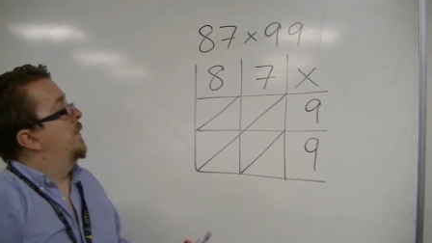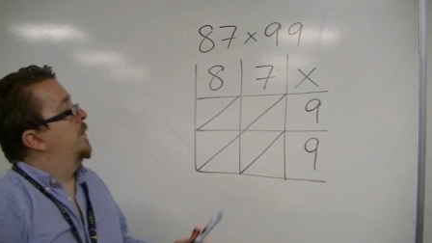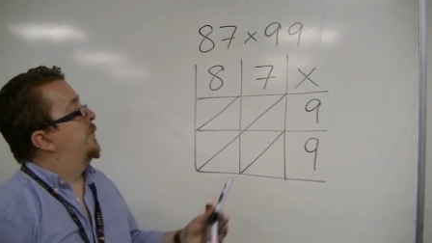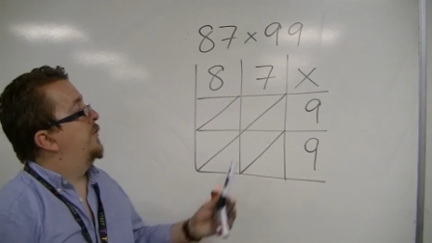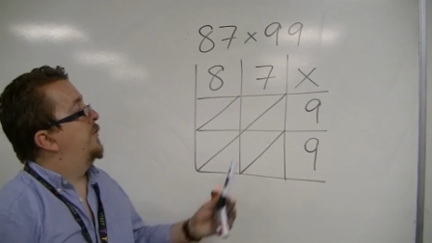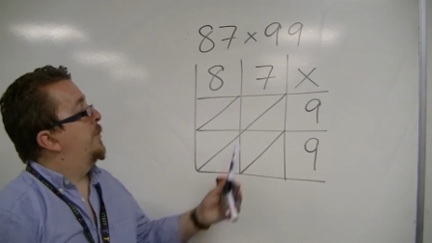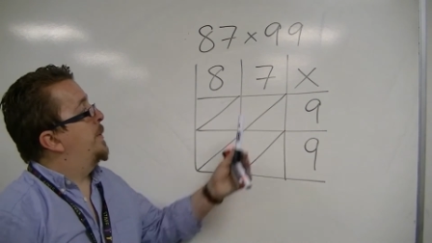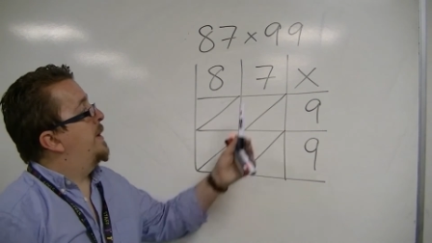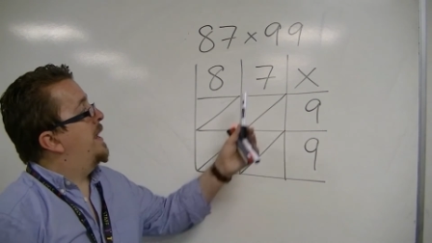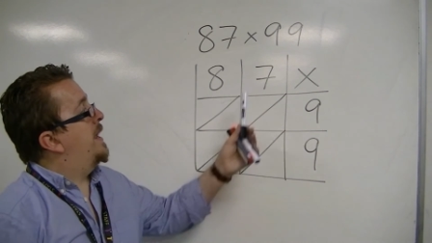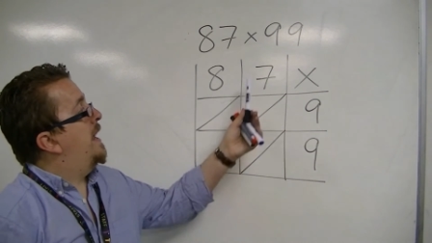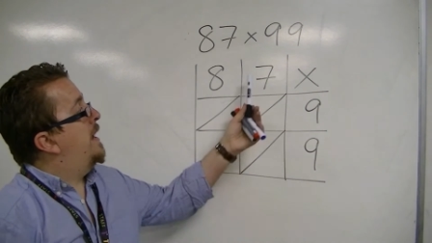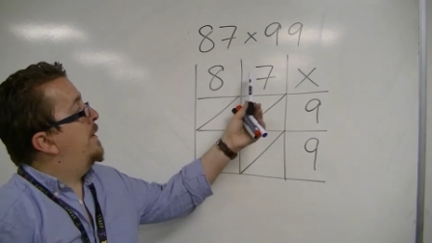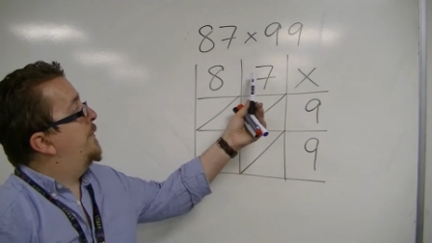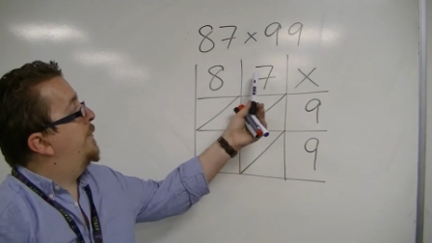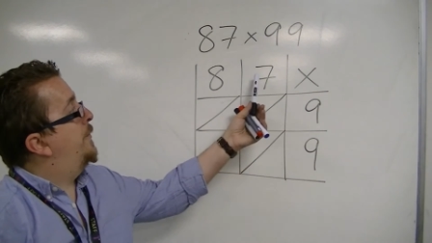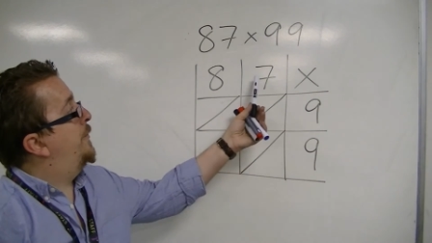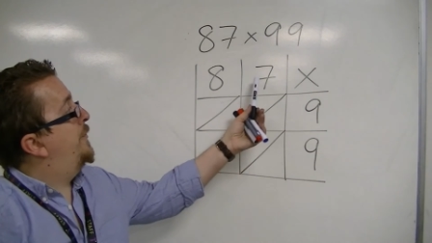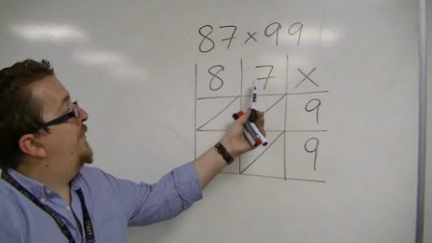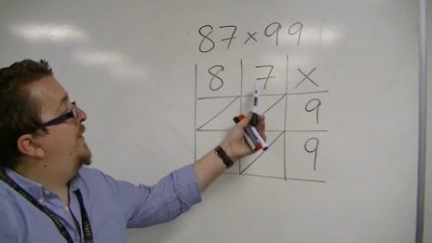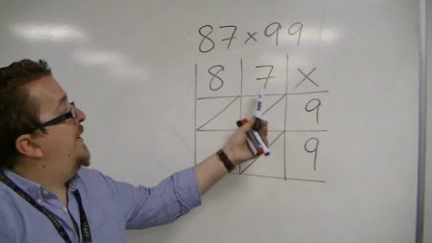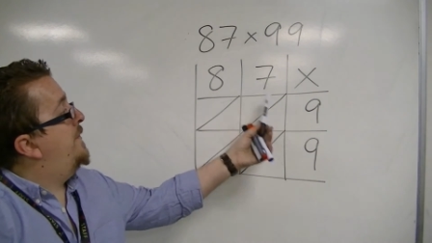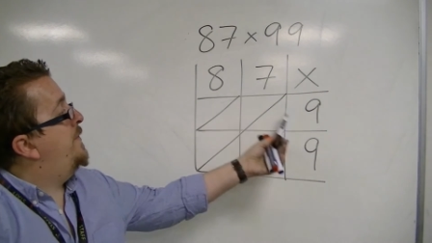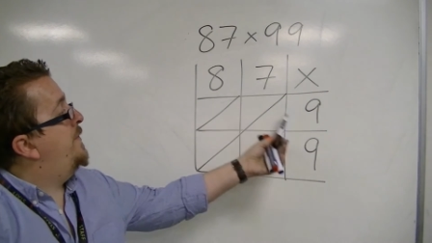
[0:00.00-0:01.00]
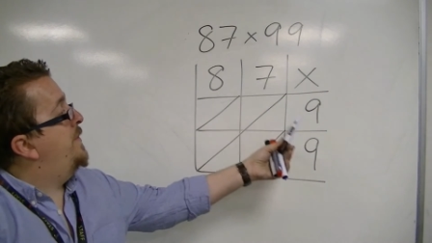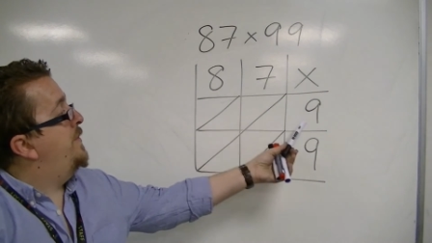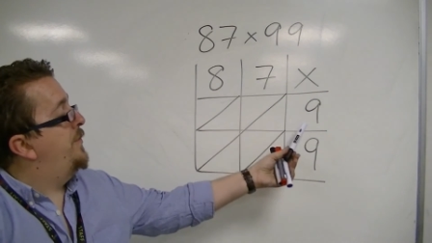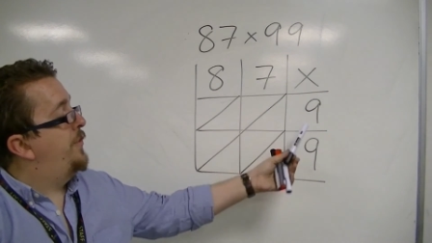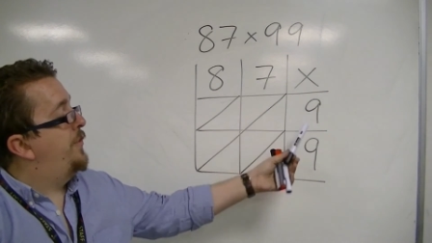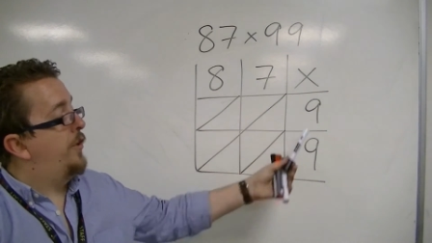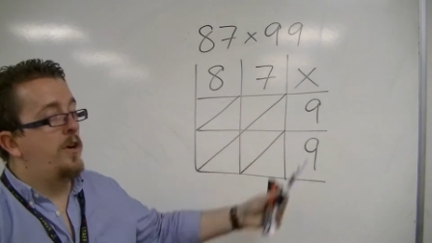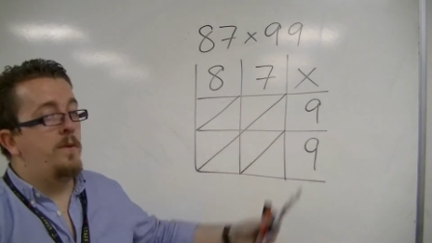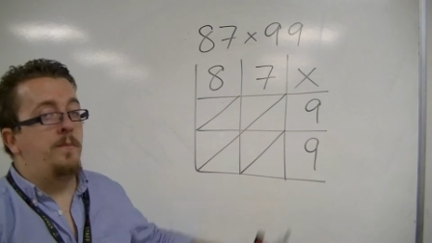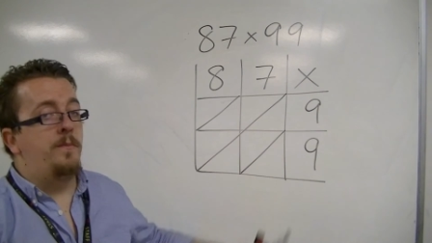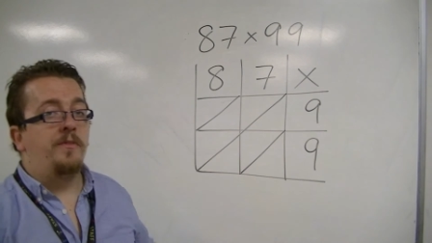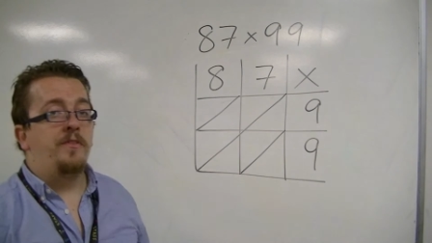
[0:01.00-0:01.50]
So we have 7
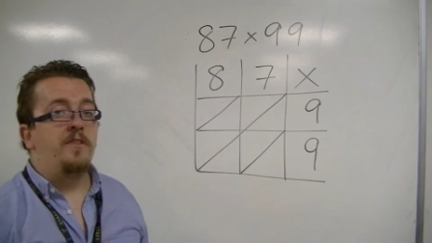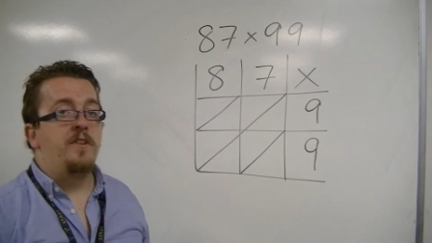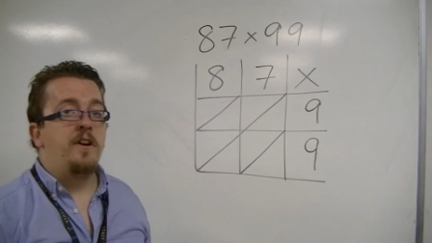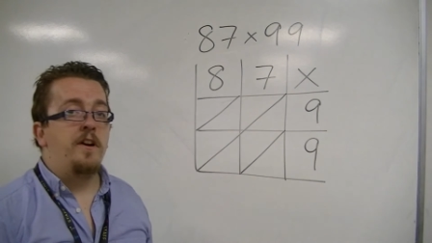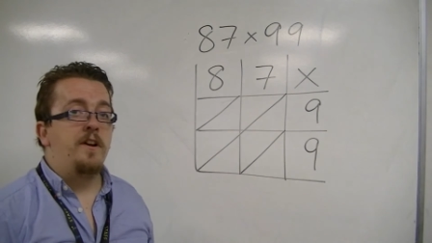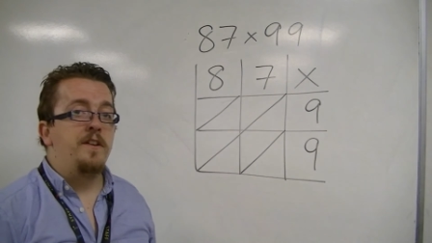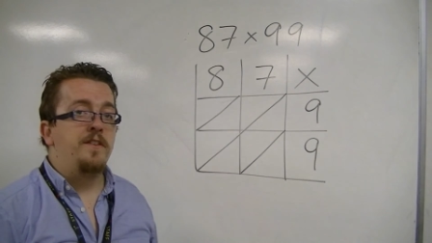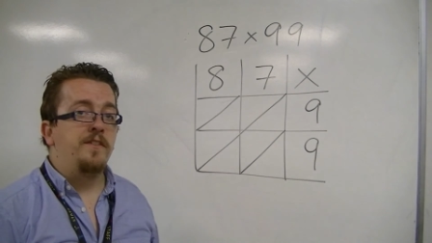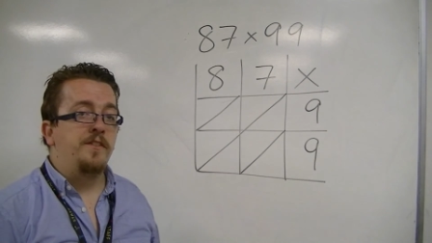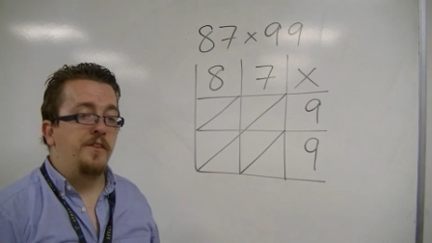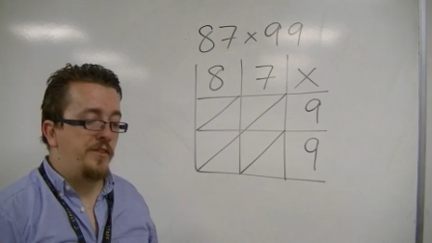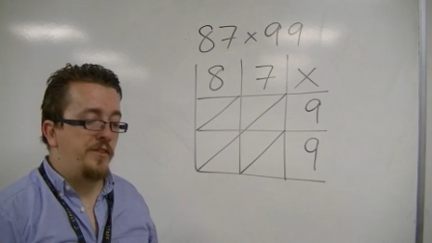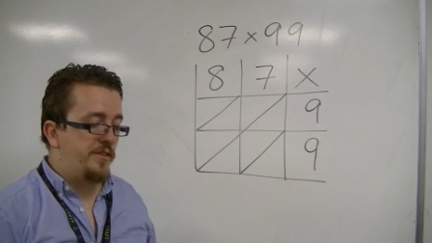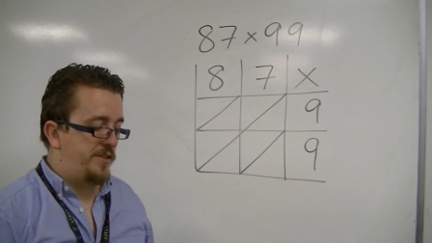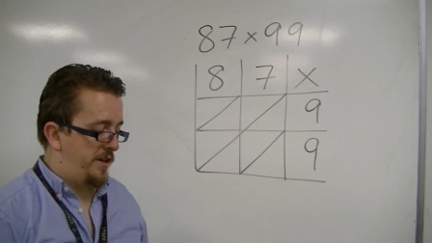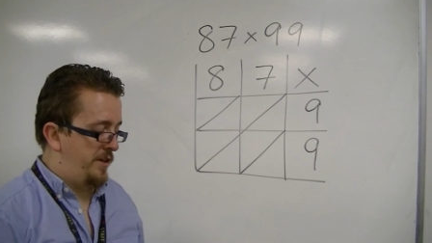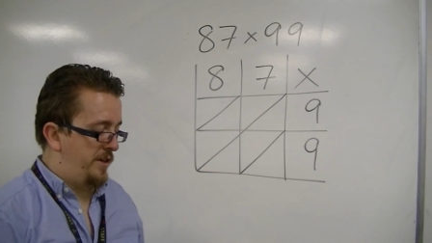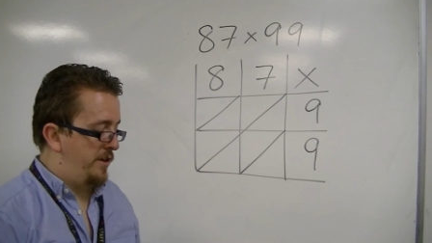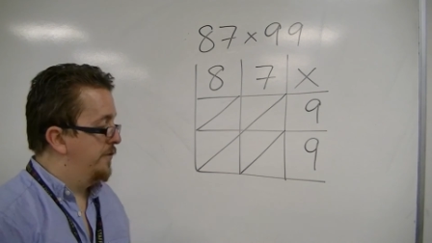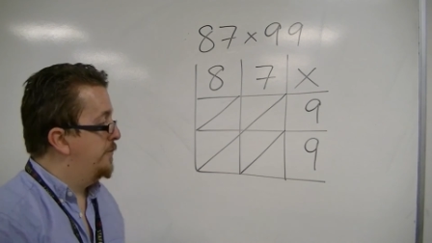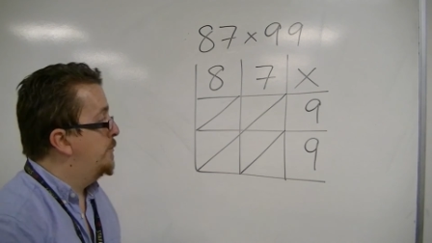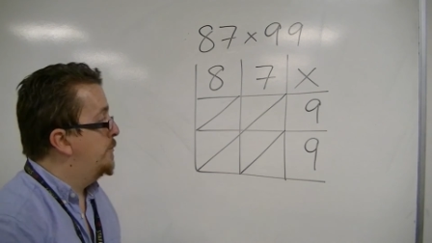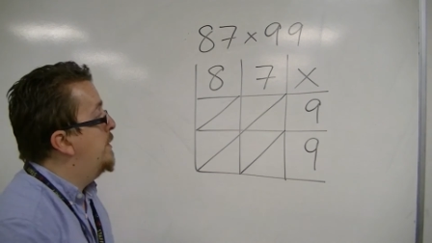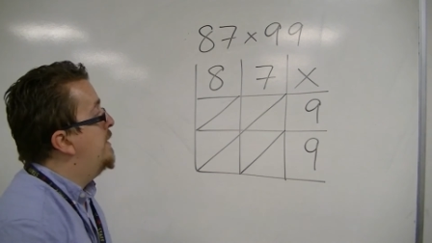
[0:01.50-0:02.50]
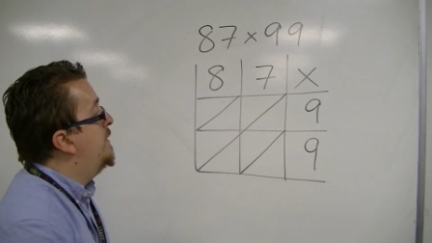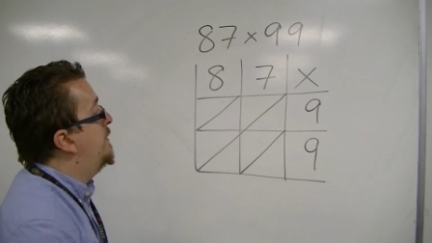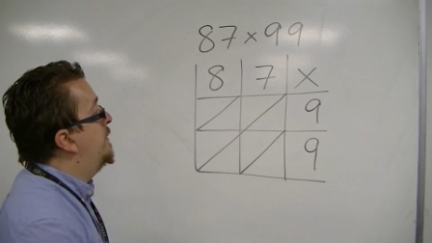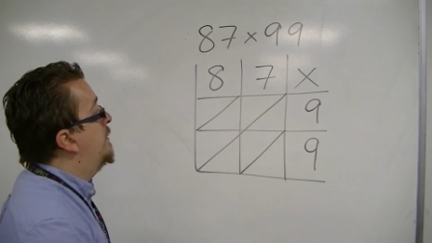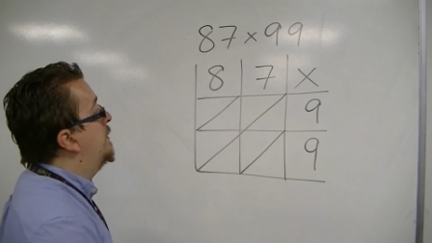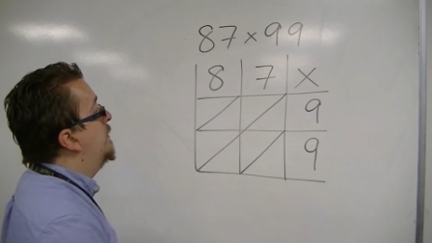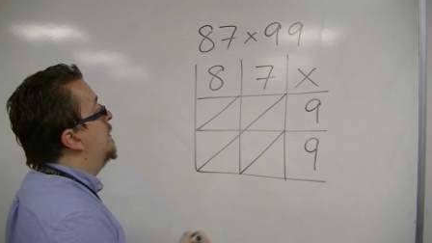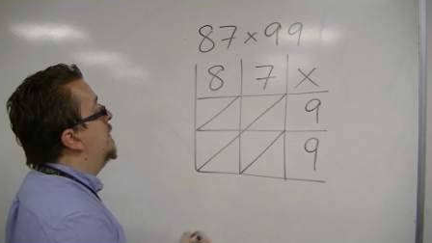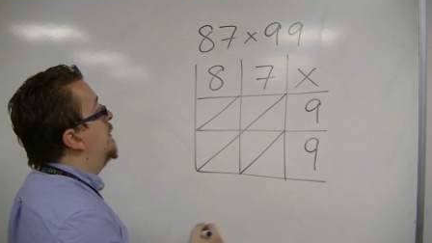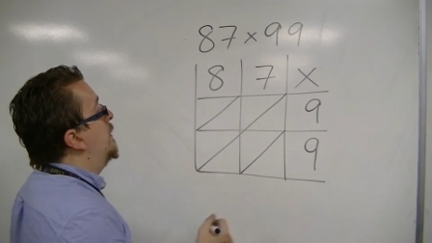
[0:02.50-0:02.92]
times 9 to start off with,